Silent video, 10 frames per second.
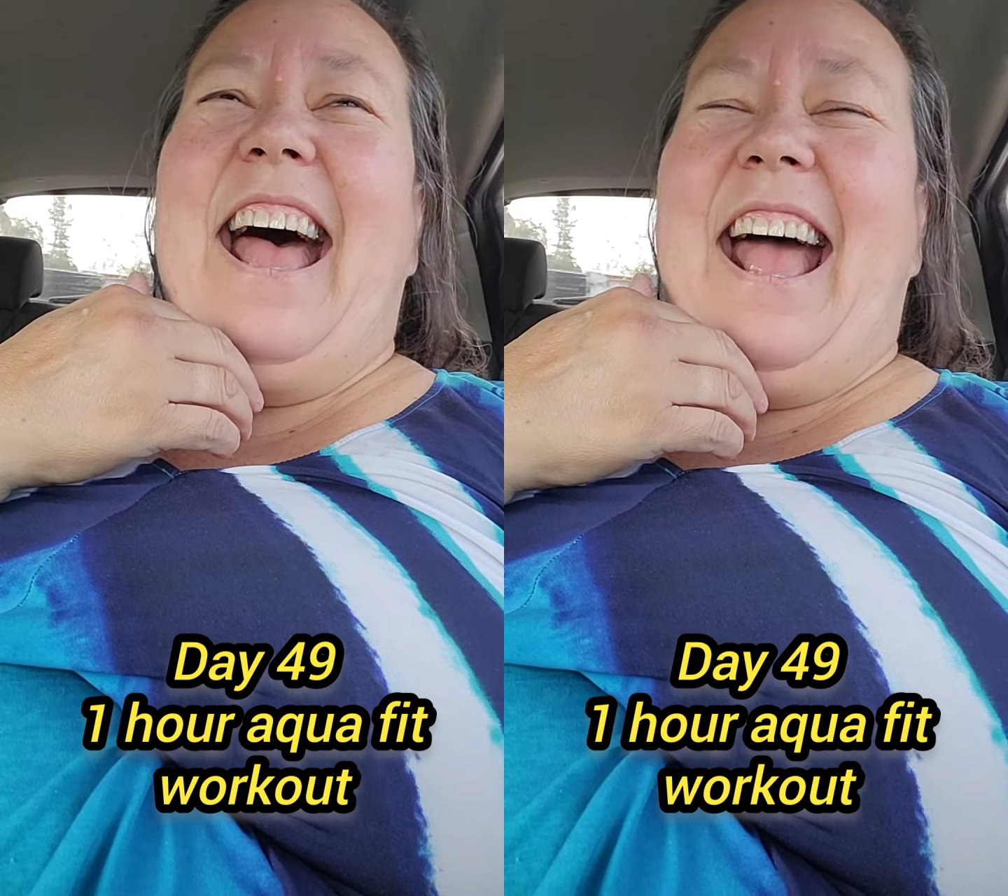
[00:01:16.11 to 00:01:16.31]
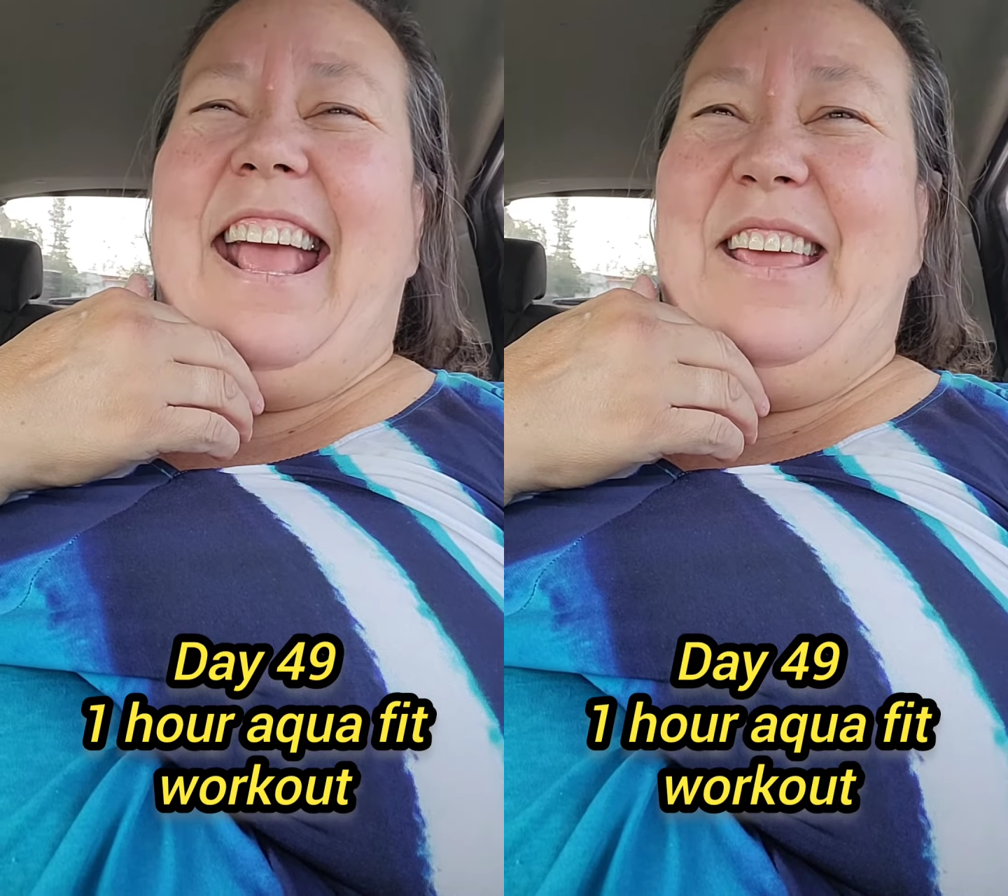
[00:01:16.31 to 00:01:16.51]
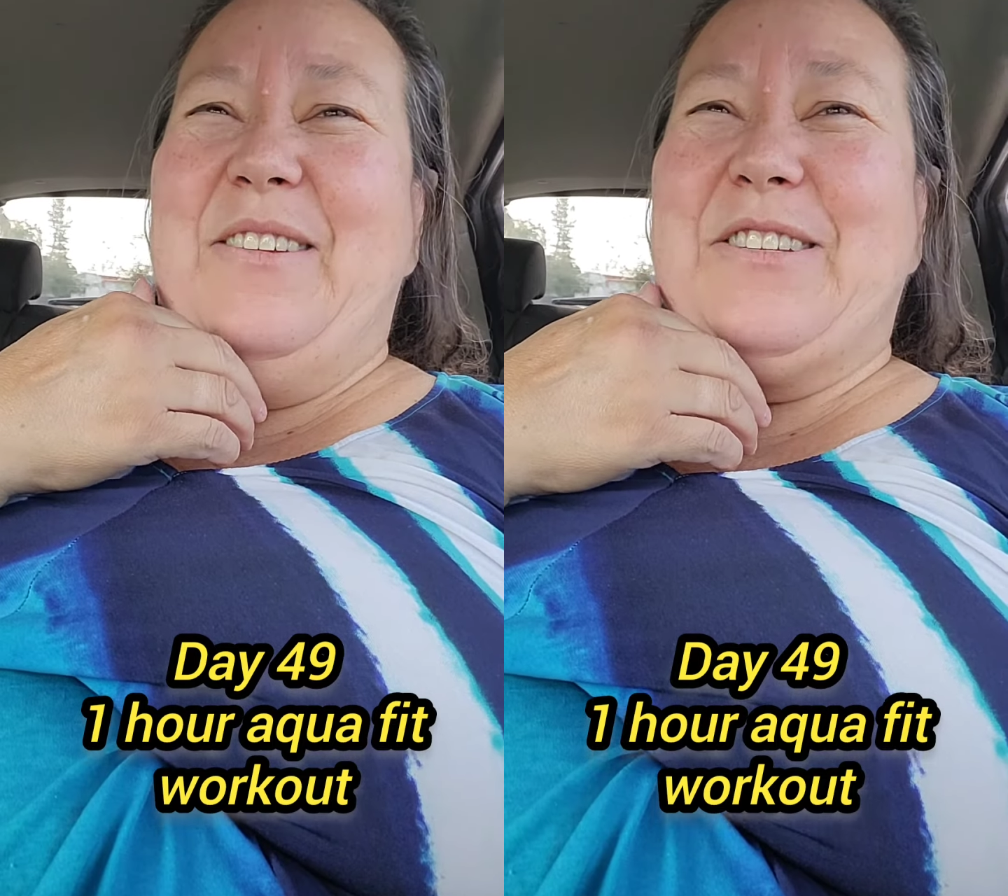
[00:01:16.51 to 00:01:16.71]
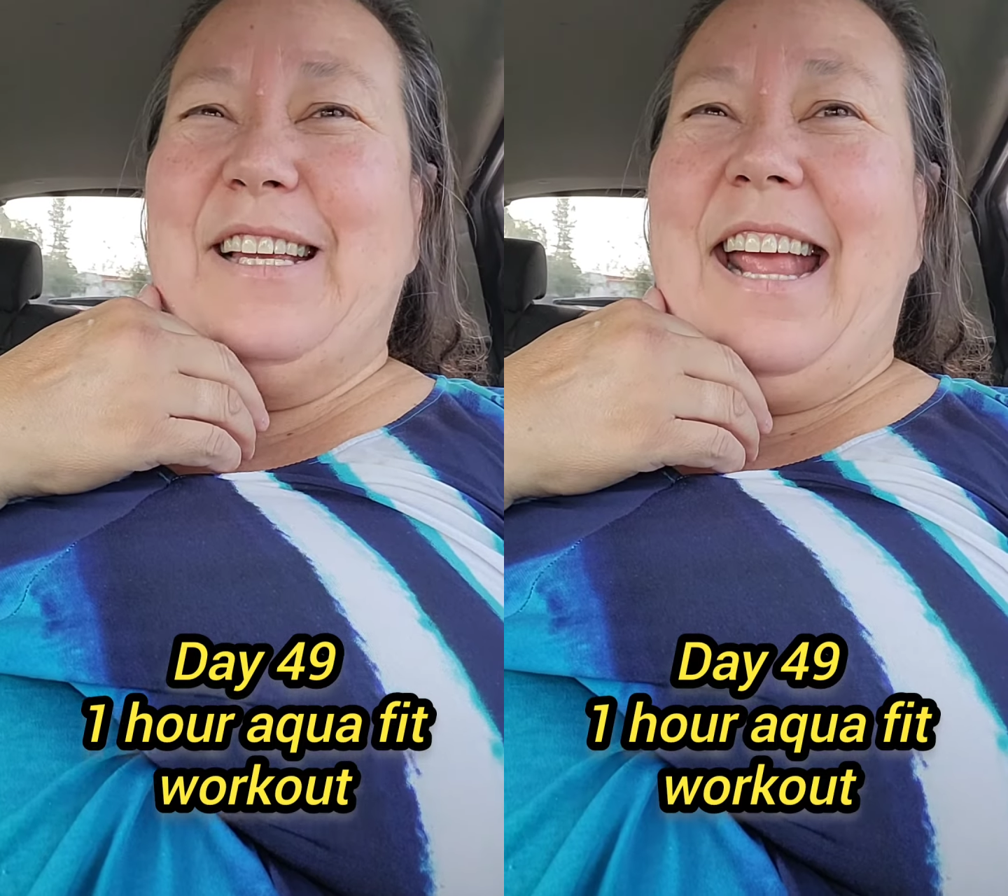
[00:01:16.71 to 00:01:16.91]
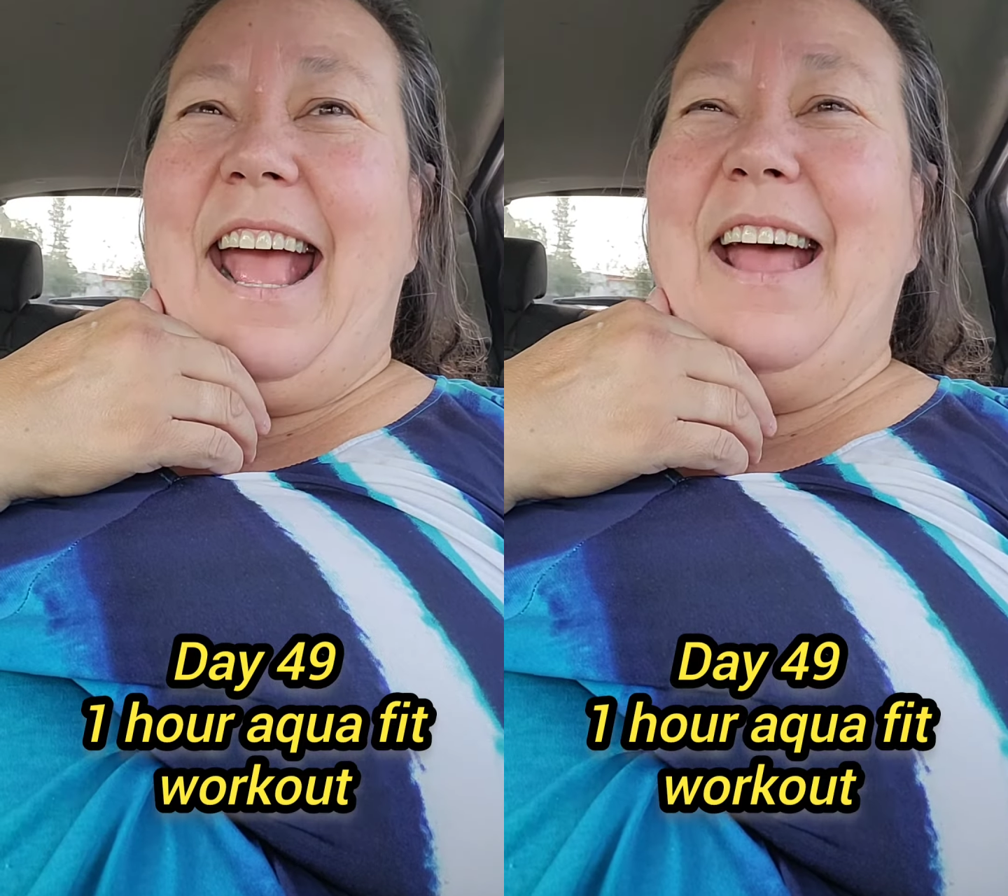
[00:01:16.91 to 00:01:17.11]
I
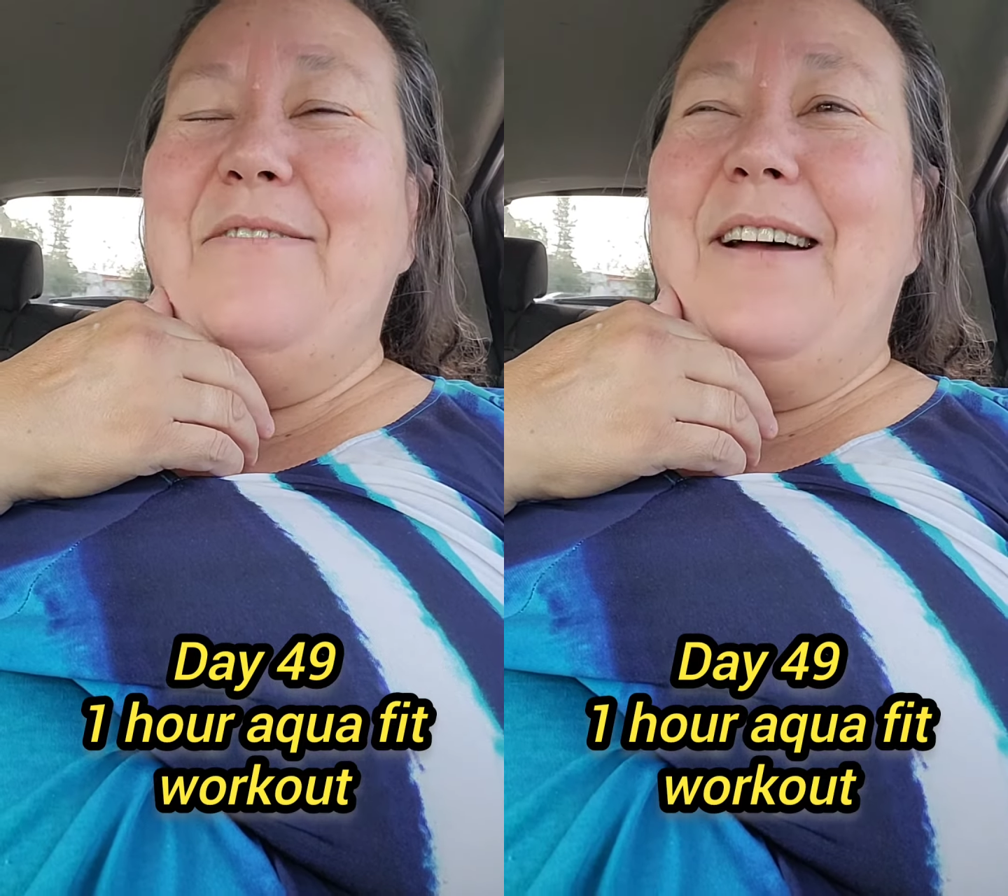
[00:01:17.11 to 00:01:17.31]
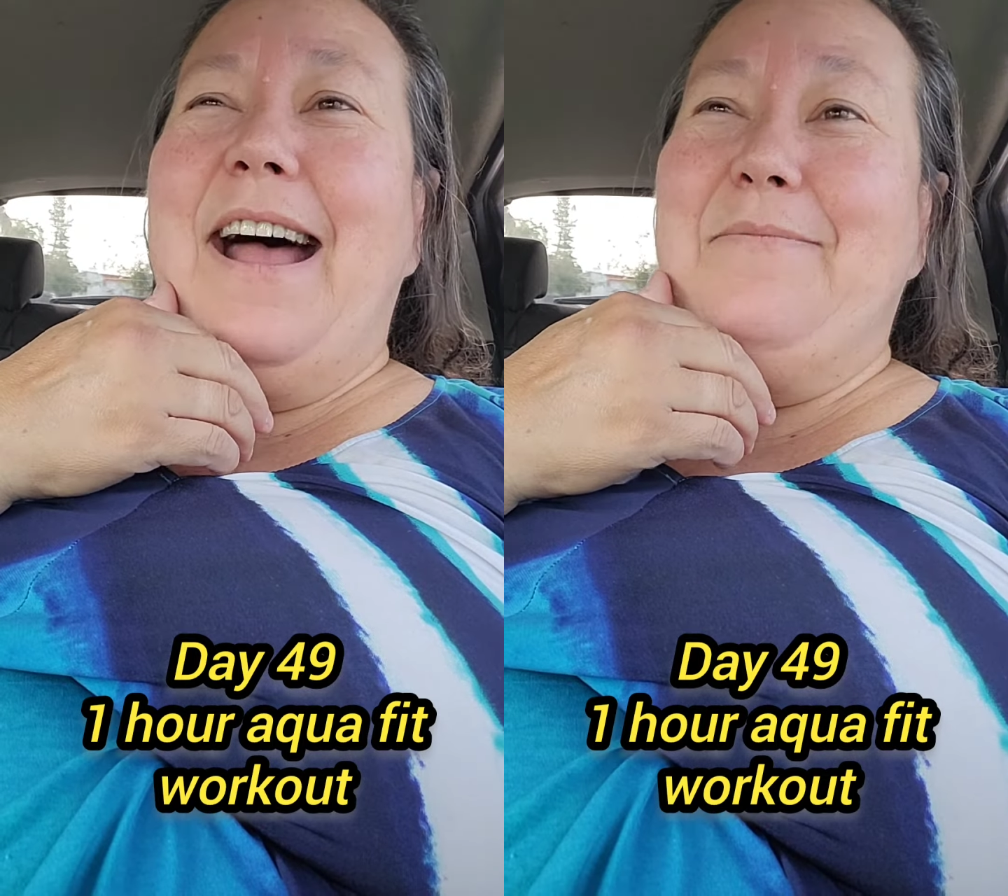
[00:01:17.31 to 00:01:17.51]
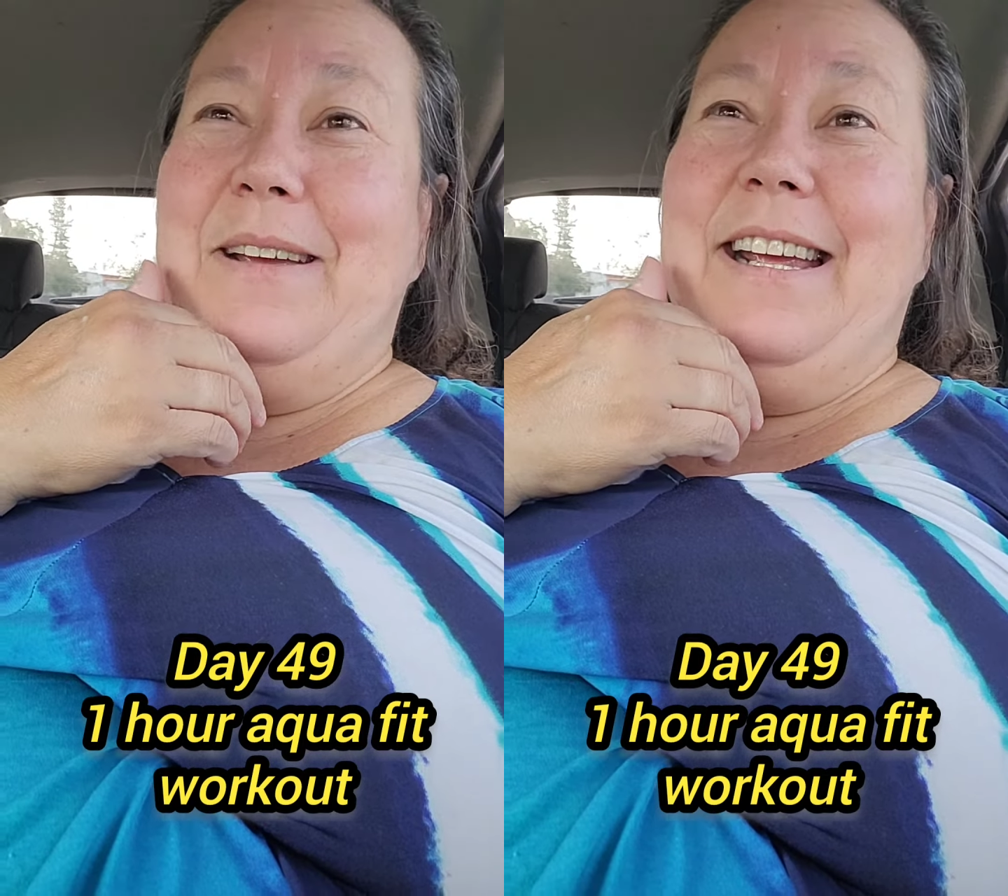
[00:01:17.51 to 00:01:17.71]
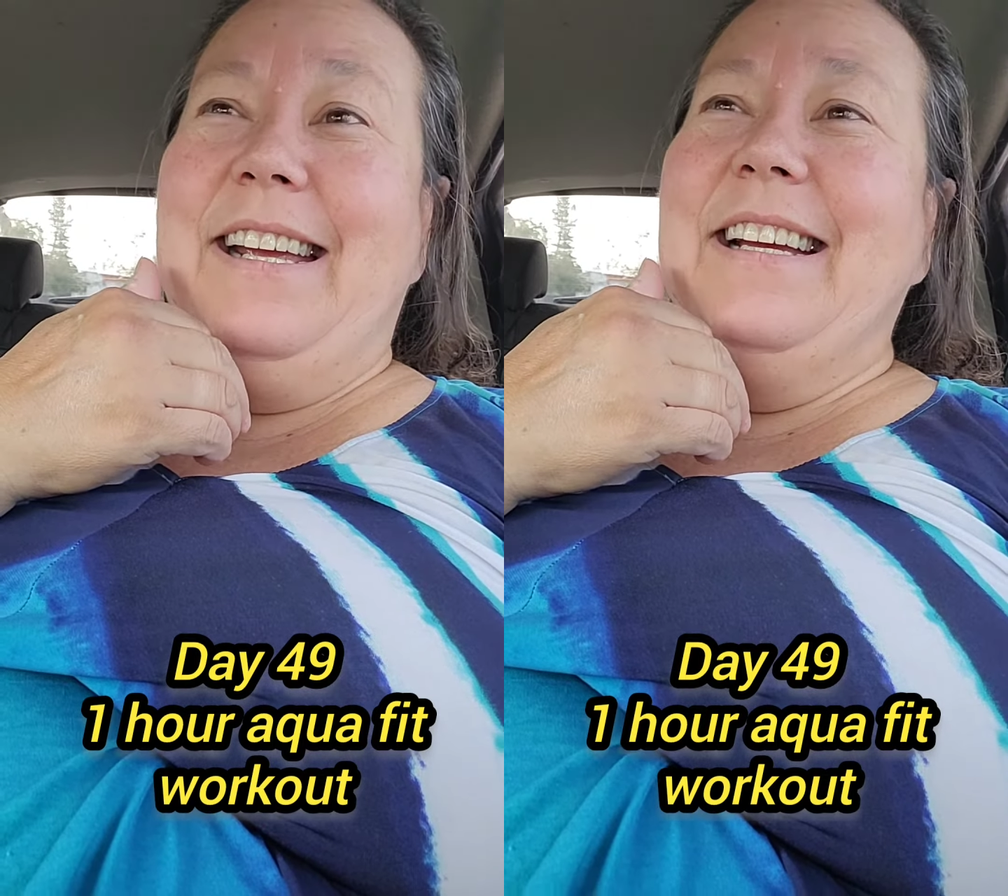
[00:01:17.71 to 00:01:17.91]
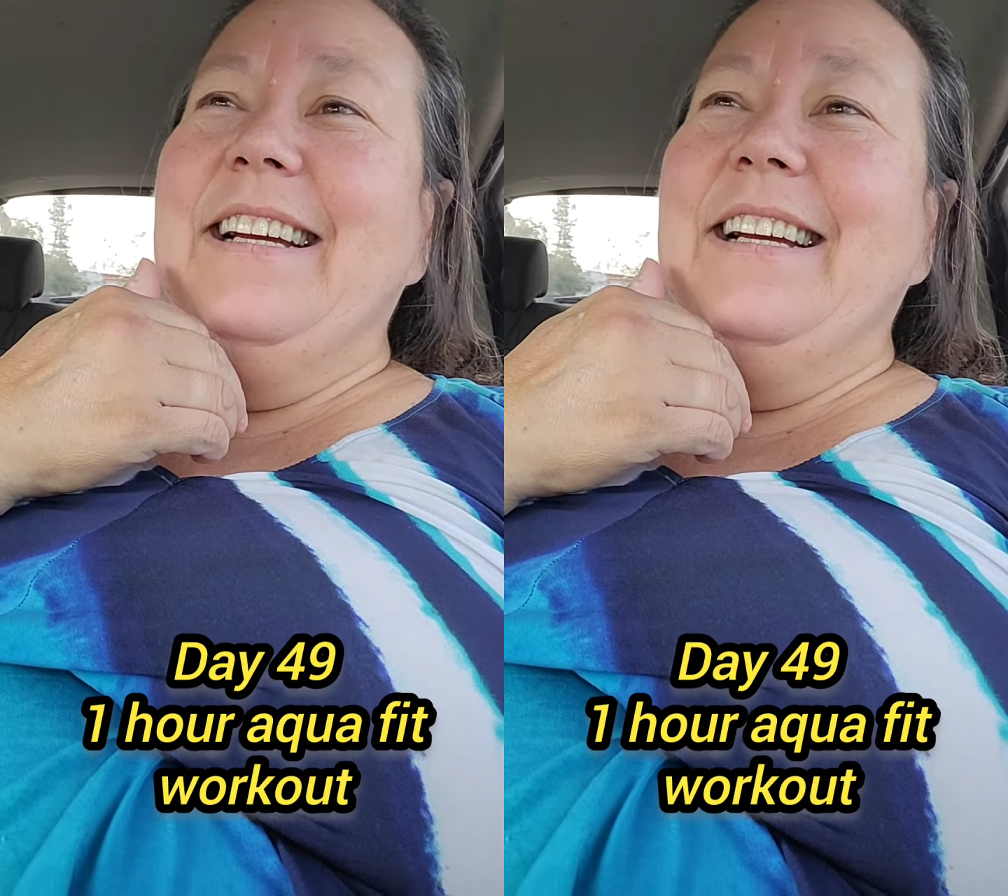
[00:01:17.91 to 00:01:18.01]
usually have on me